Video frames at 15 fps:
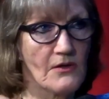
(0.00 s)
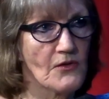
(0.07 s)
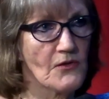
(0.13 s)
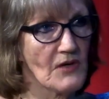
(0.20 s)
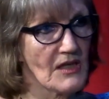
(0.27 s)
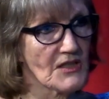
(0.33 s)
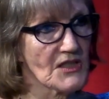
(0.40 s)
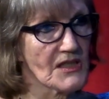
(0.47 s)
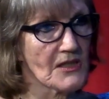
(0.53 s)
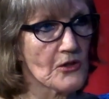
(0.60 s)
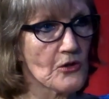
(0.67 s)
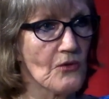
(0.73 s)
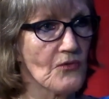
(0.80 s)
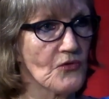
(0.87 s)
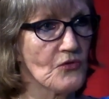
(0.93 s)
you've actually
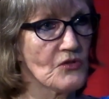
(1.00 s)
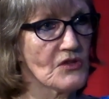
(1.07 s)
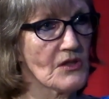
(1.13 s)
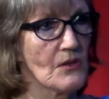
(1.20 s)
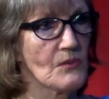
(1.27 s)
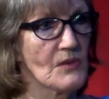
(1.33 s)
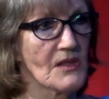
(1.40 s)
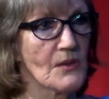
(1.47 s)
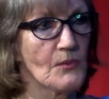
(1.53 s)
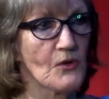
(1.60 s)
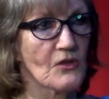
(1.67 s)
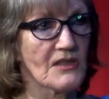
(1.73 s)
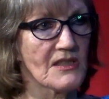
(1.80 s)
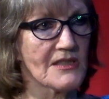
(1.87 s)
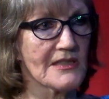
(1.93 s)
gone through so many
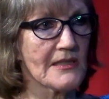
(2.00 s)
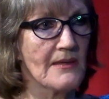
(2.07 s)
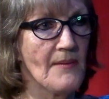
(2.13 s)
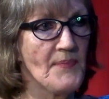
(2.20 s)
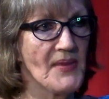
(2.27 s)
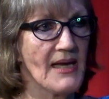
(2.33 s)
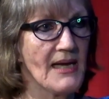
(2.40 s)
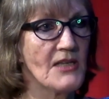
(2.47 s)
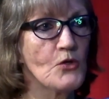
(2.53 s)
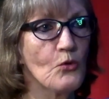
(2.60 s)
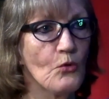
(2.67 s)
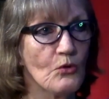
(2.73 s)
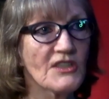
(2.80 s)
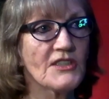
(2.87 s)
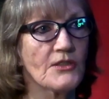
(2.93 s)
bodies and
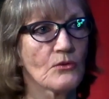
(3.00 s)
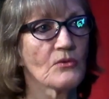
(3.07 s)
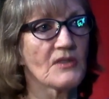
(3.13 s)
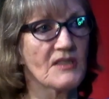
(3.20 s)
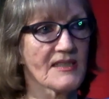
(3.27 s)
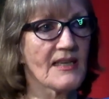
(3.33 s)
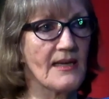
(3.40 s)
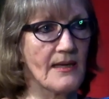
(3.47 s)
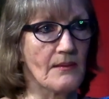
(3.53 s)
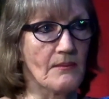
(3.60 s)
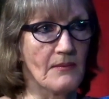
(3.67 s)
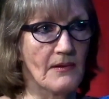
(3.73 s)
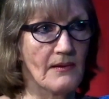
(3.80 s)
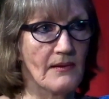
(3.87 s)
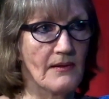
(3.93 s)
you're still the
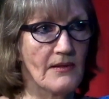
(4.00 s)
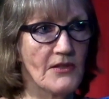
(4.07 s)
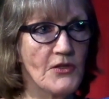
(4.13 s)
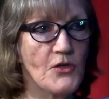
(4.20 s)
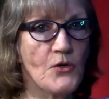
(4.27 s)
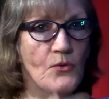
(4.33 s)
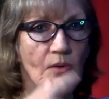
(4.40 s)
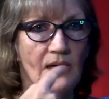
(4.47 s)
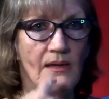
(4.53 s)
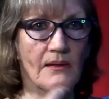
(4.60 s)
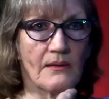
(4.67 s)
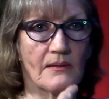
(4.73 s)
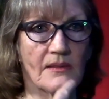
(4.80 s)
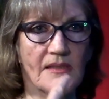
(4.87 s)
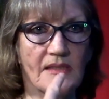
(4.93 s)
same. You
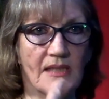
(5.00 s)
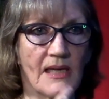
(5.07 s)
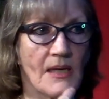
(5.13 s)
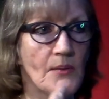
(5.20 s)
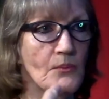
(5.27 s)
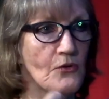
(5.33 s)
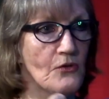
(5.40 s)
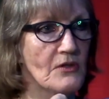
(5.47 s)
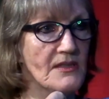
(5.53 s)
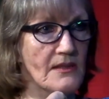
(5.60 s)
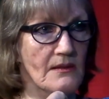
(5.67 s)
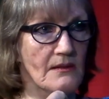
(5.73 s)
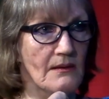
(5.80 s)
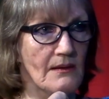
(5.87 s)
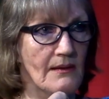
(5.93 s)
are the same
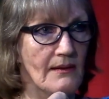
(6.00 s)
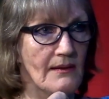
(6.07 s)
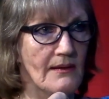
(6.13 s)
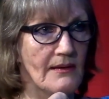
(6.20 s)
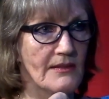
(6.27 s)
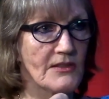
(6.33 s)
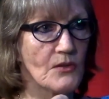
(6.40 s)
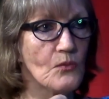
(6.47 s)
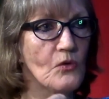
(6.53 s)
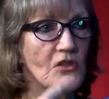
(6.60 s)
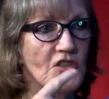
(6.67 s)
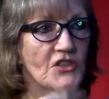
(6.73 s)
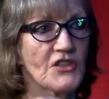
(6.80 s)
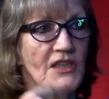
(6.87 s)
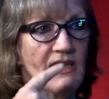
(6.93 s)
person. So
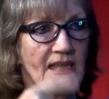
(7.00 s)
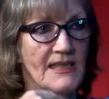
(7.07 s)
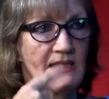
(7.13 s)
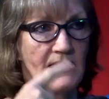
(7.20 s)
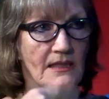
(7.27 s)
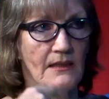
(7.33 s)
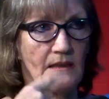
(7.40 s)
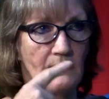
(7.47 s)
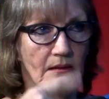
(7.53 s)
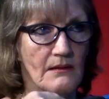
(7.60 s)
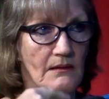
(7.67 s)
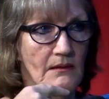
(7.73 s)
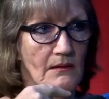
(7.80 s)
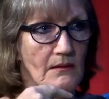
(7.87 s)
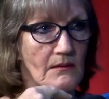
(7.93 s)
what's changing?
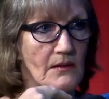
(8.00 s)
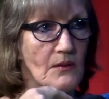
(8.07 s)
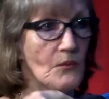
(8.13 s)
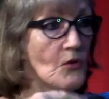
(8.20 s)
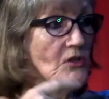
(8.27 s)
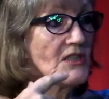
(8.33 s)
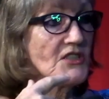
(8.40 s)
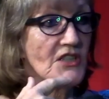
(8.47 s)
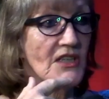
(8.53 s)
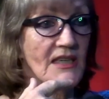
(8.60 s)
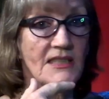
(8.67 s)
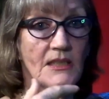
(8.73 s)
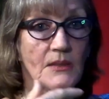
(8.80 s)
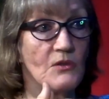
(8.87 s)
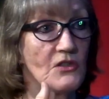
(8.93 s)
The body's
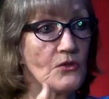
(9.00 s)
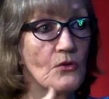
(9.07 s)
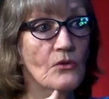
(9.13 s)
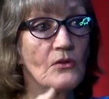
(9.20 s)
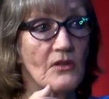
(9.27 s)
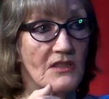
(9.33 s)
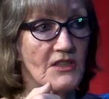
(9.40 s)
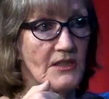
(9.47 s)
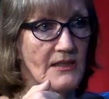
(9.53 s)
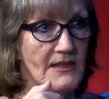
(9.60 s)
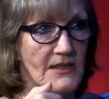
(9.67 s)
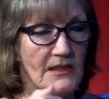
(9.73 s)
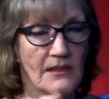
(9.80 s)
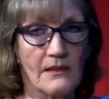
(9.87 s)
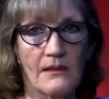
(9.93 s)
changing, but you're not
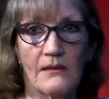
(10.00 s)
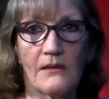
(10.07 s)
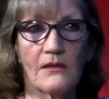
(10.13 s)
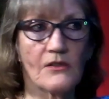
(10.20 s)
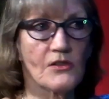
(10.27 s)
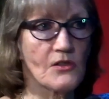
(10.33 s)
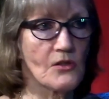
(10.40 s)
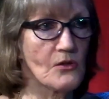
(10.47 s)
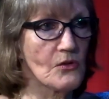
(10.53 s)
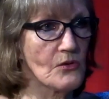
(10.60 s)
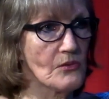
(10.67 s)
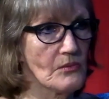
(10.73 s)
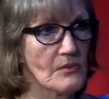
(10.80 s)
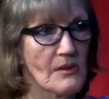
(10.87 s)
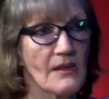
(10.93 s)
changing.
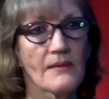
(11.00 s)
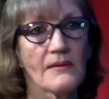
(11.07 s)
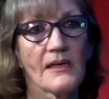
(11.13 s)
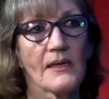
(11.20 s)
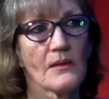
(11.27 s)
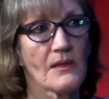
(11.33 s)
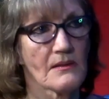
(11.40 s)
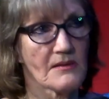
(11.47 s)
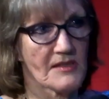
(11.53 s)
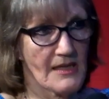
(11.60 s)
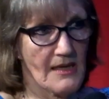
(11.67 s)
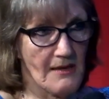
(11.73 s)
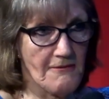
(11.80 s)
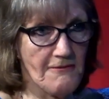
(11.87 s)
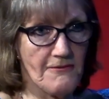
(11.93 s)
So, and then at
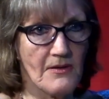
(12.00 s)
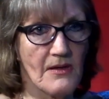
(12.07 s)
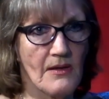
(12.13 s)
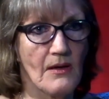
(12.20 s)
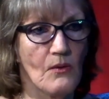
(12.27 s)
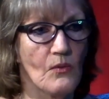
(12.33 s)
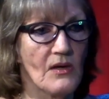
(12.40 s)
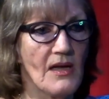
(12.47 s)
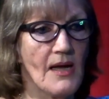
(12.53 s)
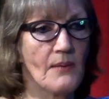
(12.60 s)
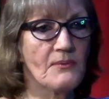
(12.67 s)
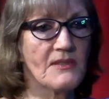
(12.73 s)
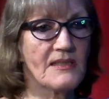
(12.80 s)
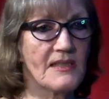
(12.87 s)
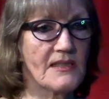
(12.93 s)
death, what
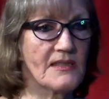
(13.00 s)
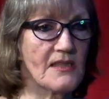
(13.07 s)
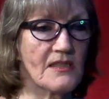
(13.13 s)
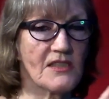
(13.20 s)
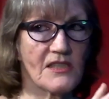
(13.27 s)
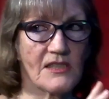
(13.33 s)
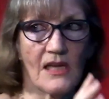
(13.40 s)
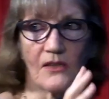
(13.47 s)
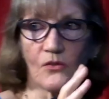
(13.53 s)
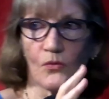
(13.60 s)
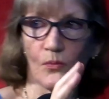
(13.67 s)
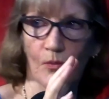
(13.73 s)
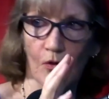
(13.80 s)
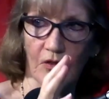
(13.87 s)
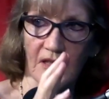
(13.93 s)
happens is the
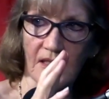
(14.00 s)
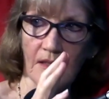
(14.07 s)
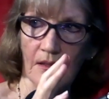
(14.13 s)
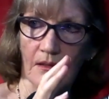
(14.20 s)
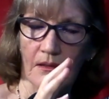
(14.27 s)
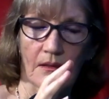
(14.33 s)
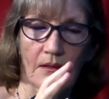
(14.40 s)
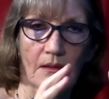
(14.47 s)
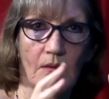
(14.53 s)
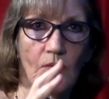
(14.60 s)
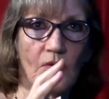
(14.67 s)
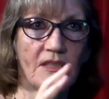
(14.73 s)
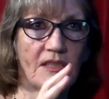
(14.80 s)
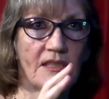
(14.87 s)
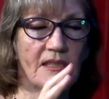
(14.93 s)
subtle body,
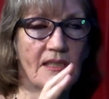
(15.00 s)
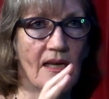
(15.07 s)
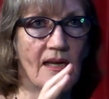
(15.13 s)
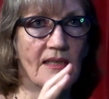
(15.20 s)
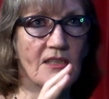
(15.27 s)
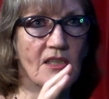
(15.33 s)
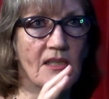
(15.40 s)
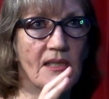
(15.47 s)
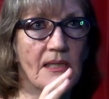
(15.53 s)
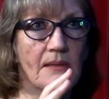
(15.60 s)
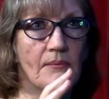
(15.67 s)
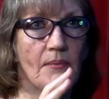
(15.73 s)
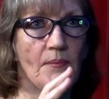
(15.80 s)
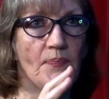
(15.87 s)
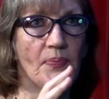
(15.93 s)
which is actually